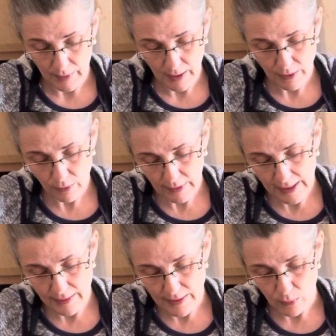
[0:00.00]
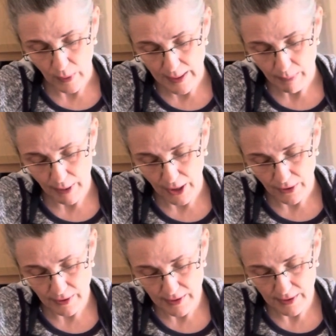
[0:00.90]
I don't like these white
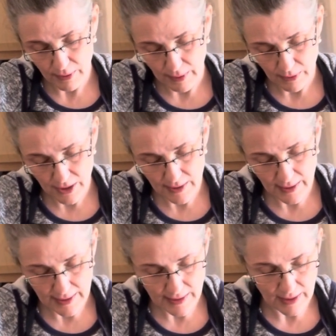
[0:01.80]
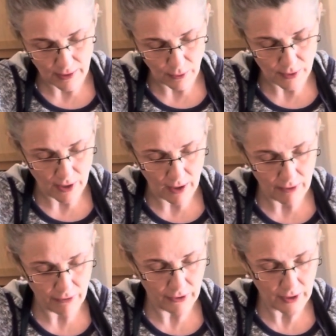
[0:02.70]
parts, so I'm just slicing those off,
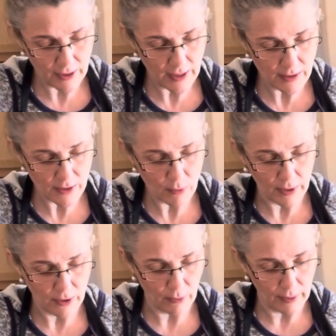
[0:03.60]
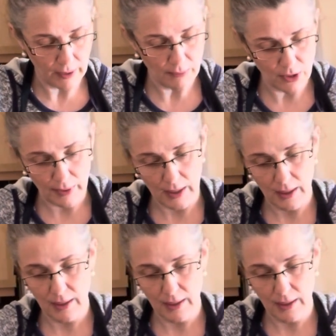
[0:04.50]
in case you wonder what I'm doing.